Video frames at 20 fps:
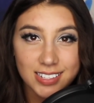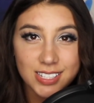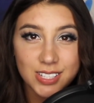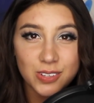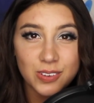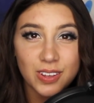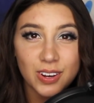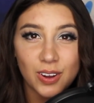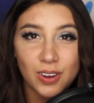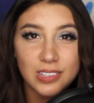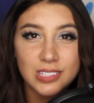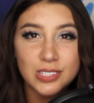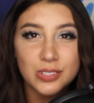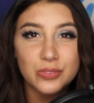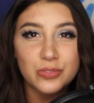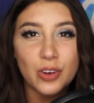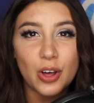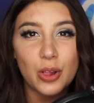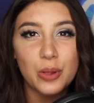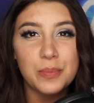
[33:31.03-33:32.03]
You can also
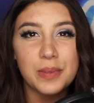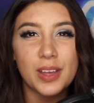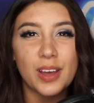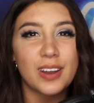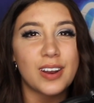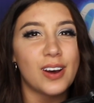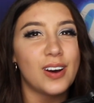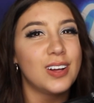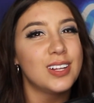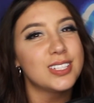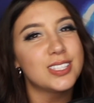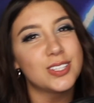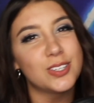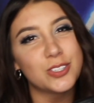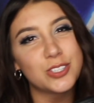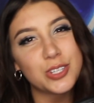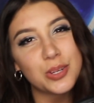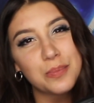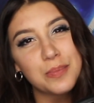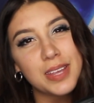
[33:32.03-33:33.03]
follow me on all
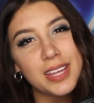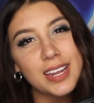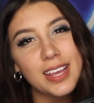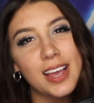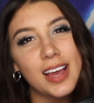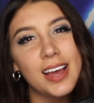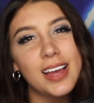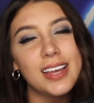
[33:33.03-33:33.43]
social media.